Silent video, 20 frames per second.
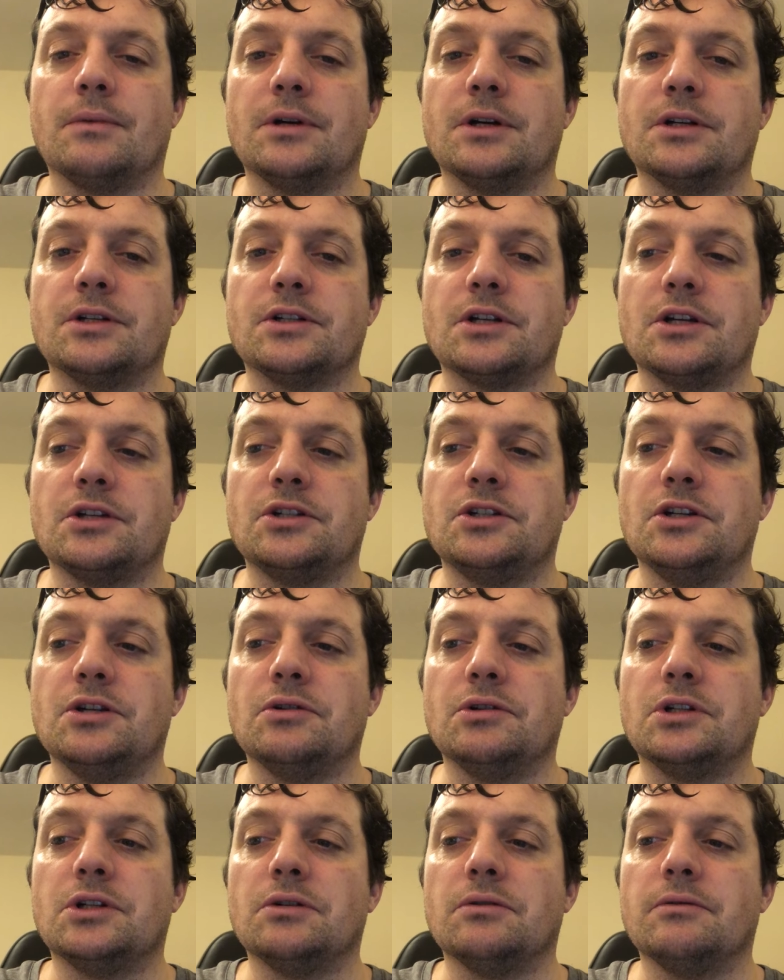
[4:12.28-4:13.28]
is
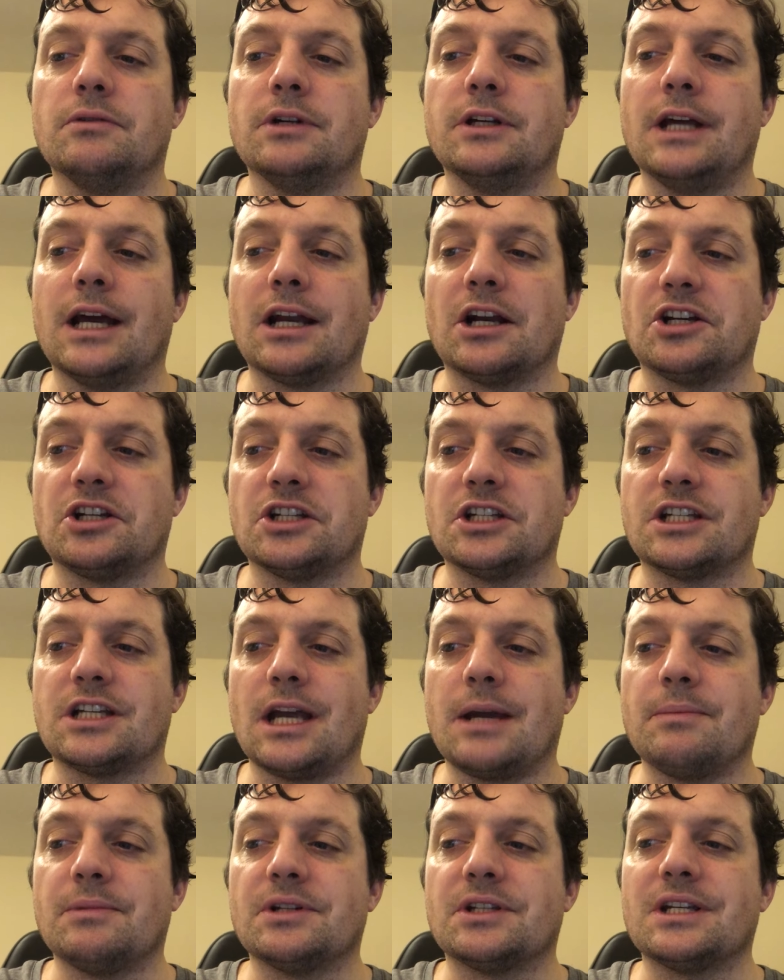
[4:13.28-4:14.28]
due to negligent
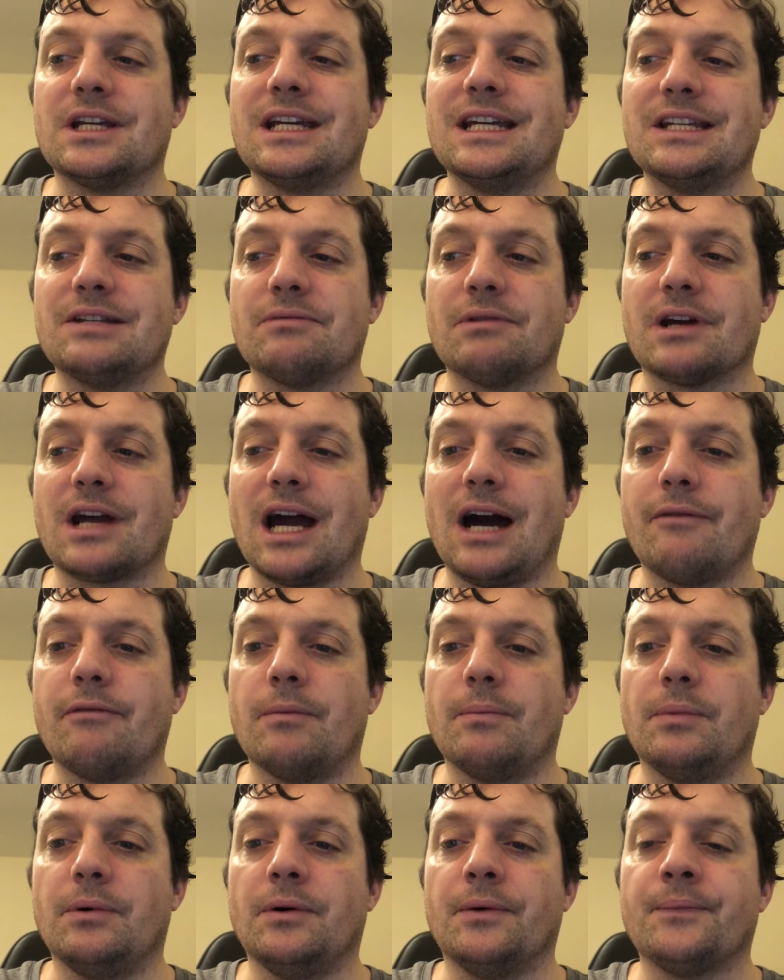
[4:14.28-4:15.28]
statements is
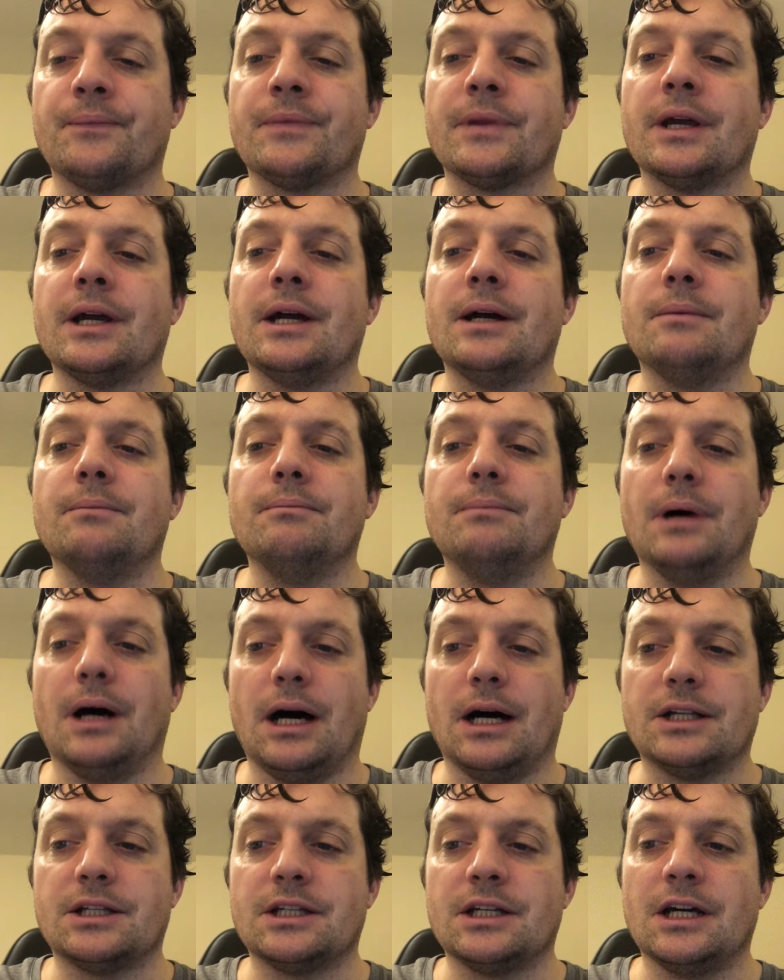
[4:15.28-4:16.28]
recoverable,
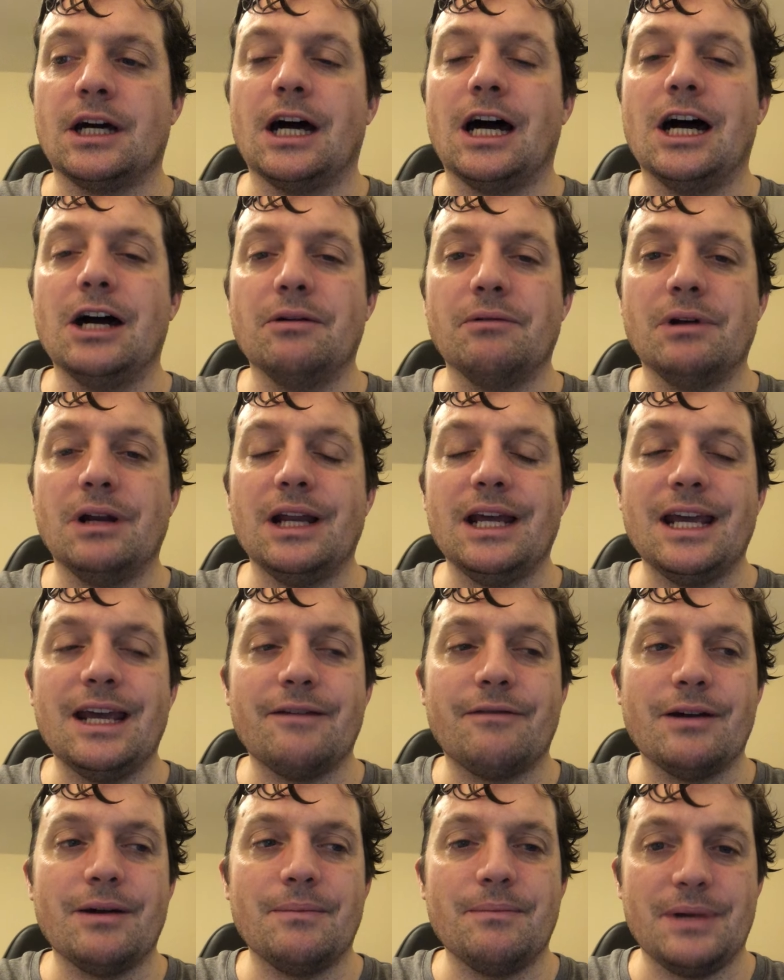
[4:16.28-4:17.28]
but only
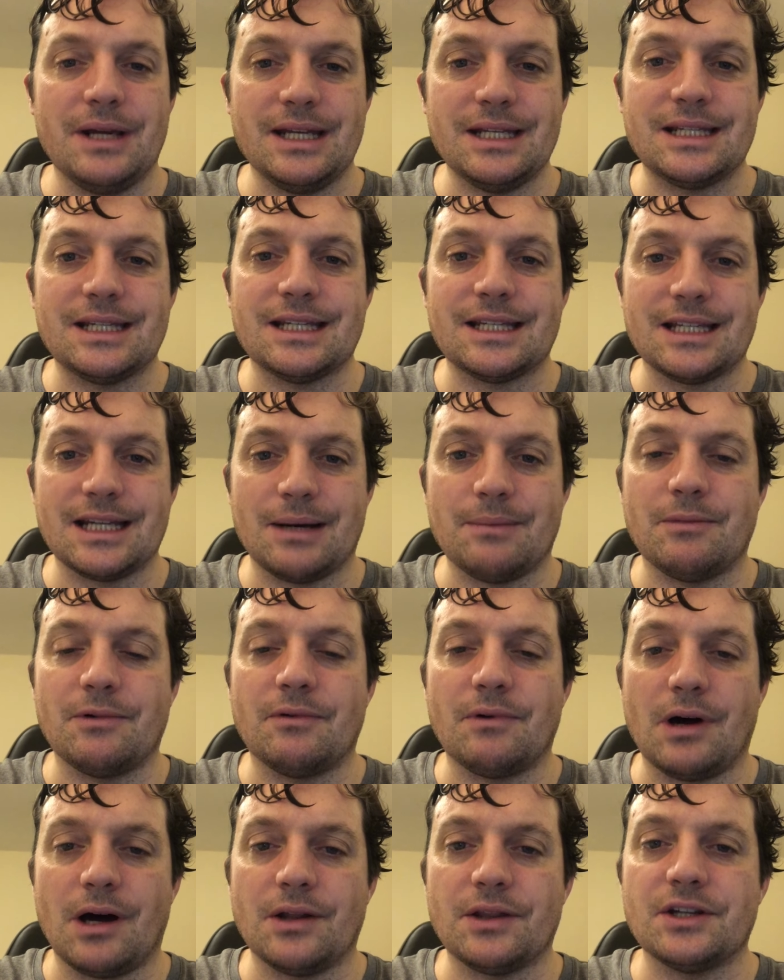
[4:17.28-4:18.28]
if it meets some
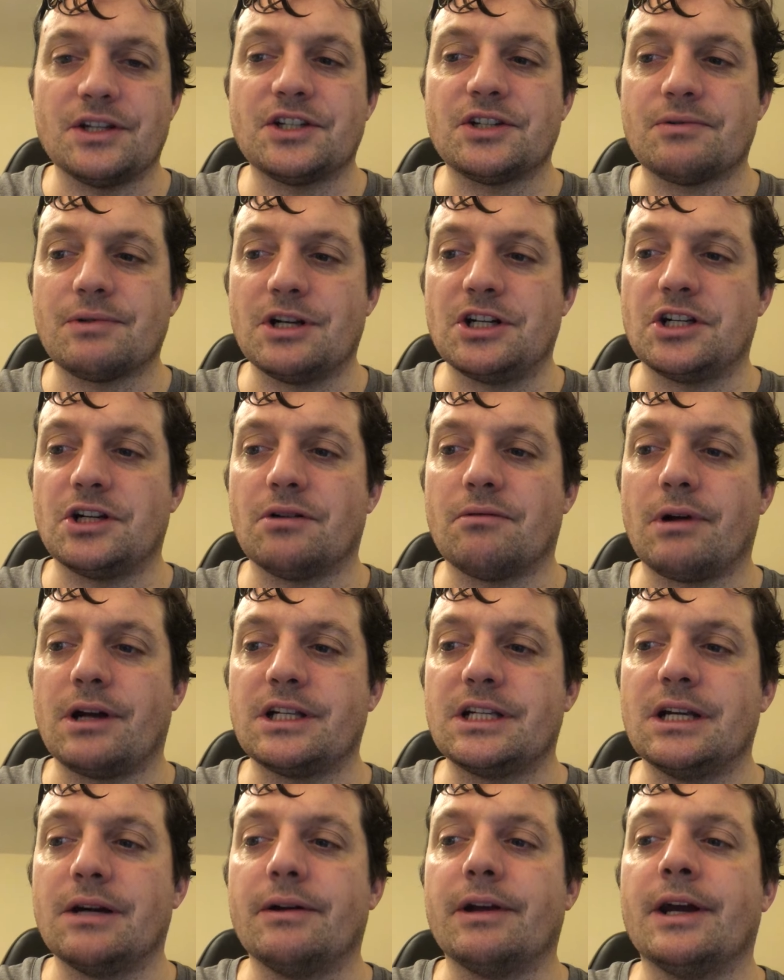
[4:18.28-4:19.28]
rather stringent
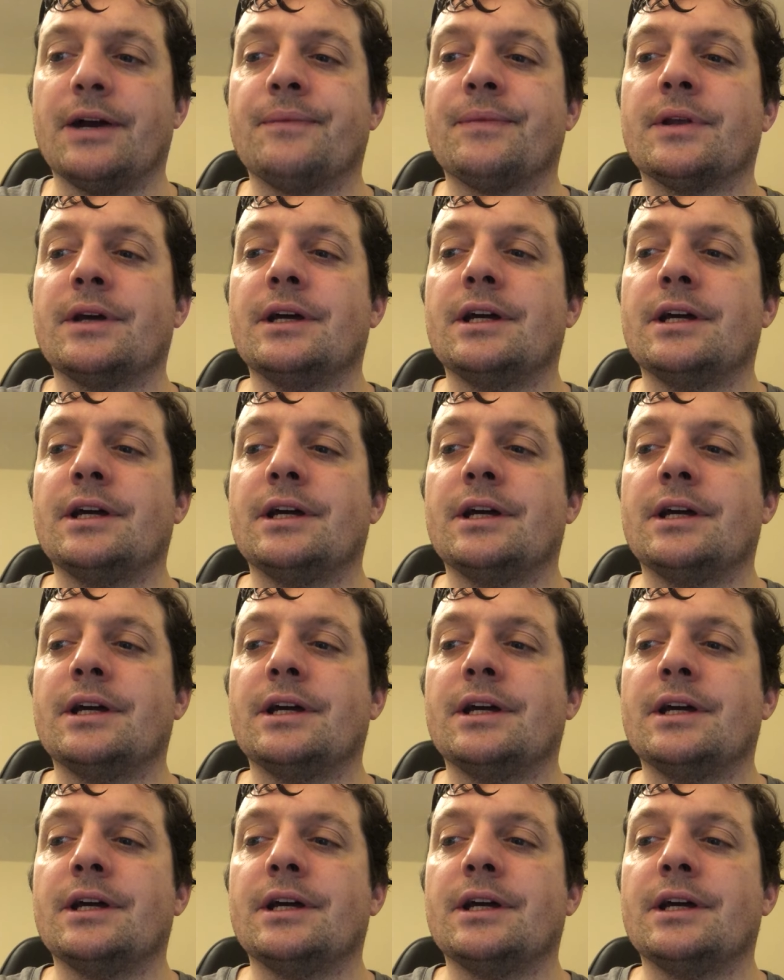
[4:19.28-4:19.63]
criteria.